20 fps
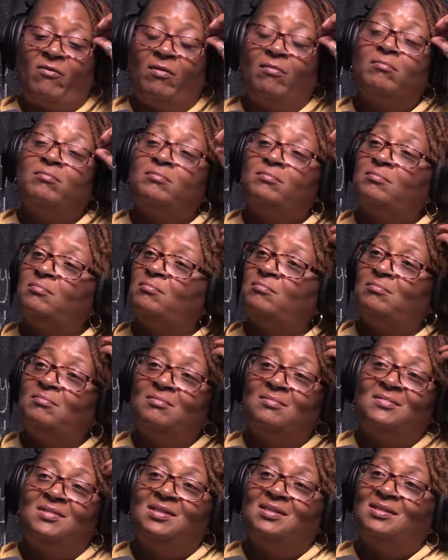hear a lot of people
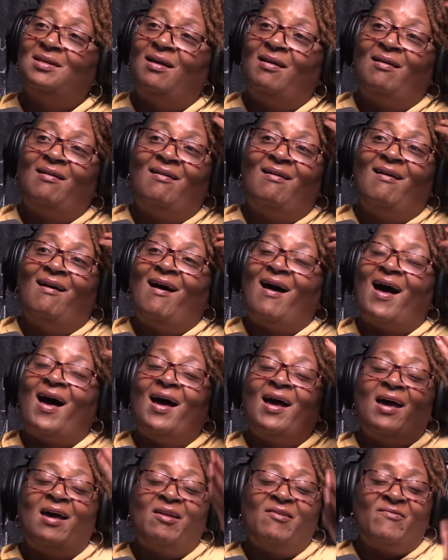talk about that. I
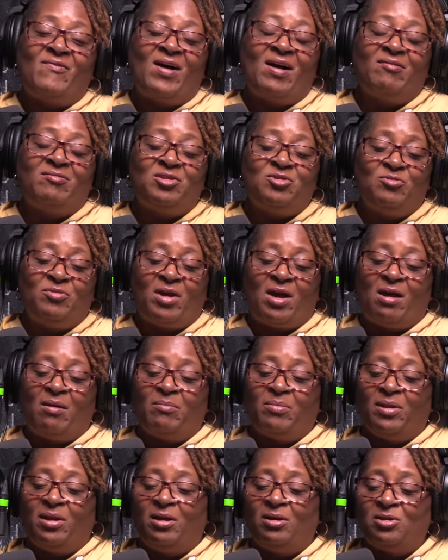had a 529
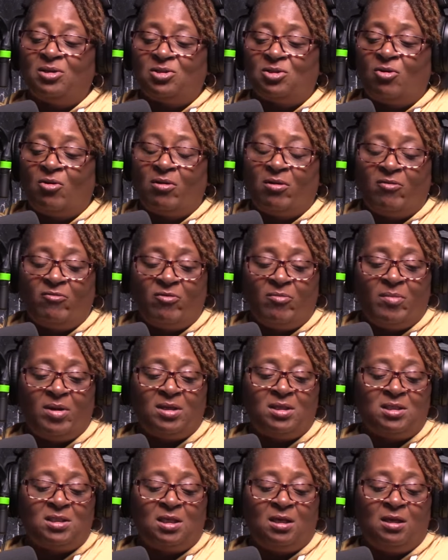plan started for my
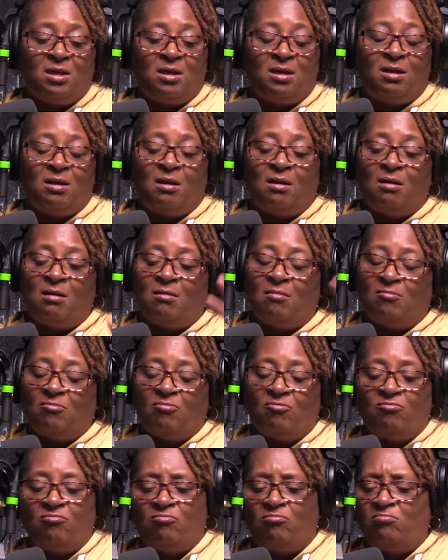son um,
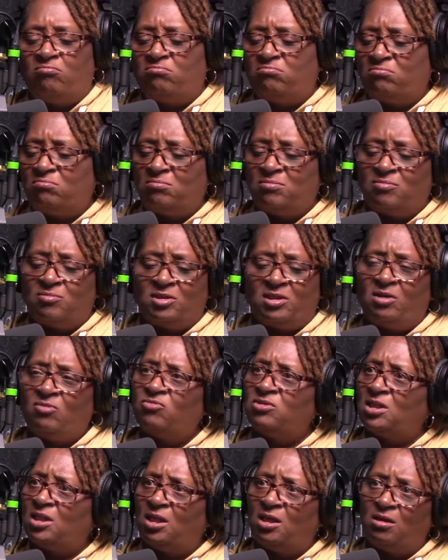when he
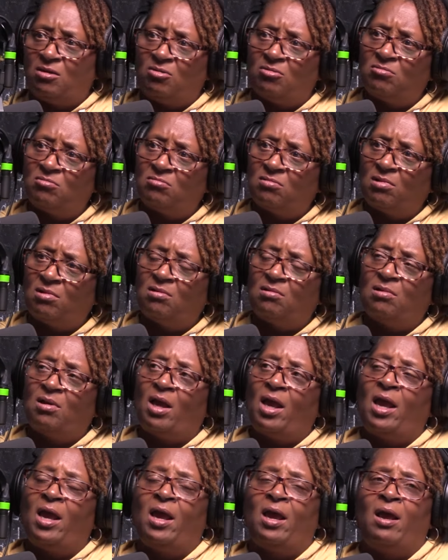was little. Mm-hmm.
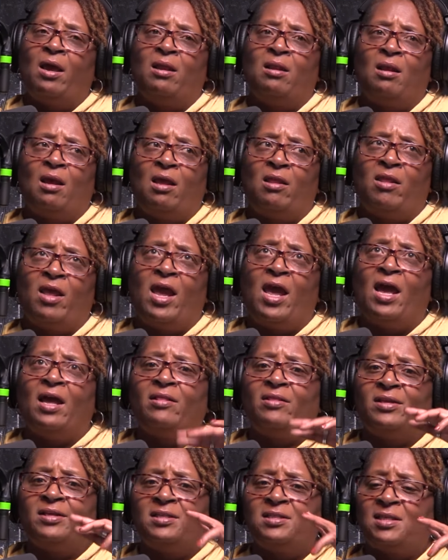And they
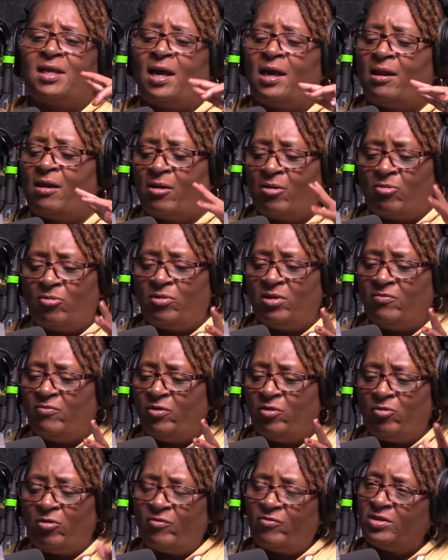had this site, I don't even
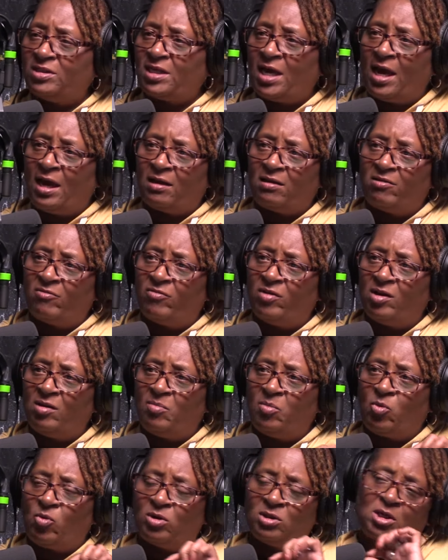know if it's active
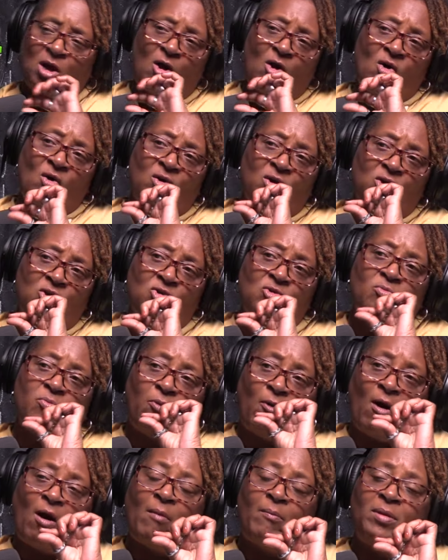anymore, it's called
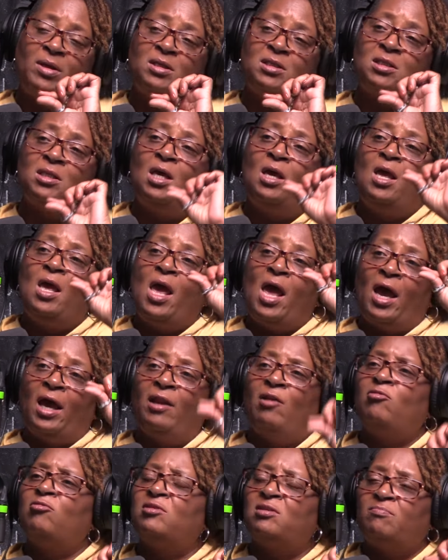Upromise. And
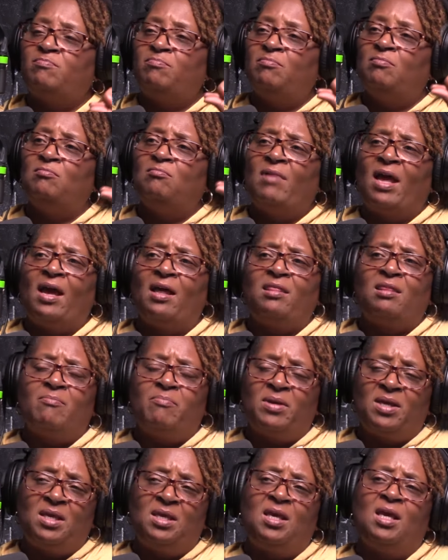it was mm-hmm. at the
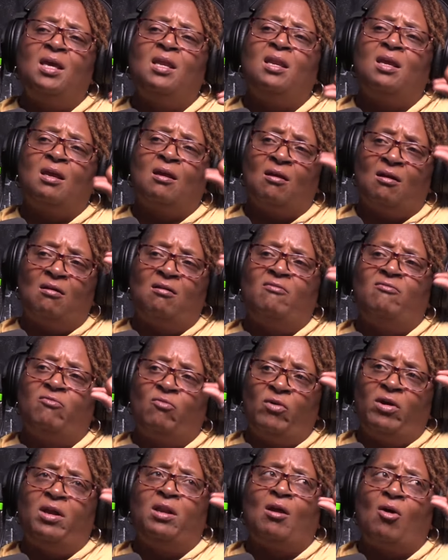beginning of
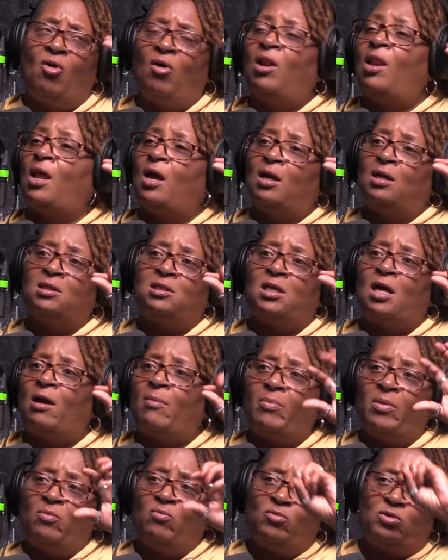when online
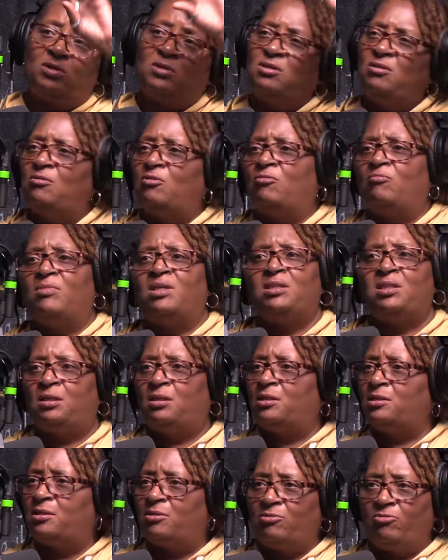shopping, you know, my
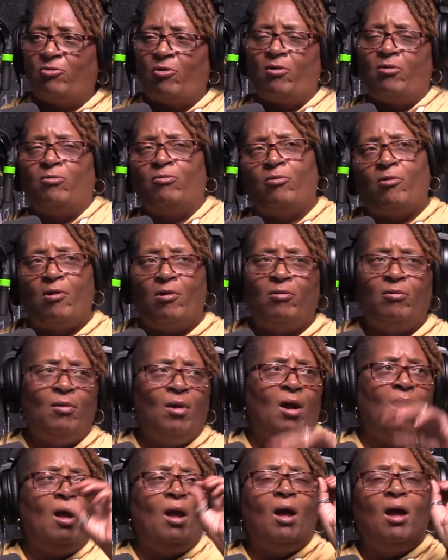son's mm-hmm. grown.
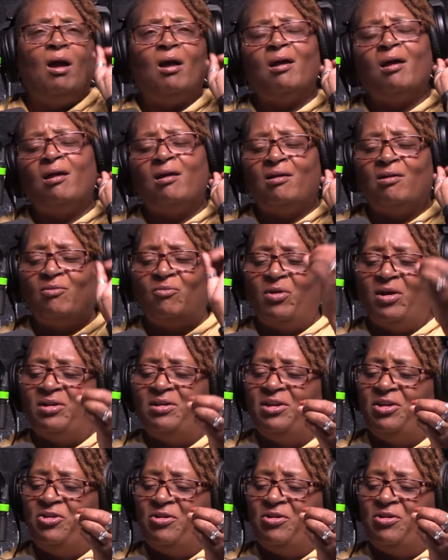Uh, when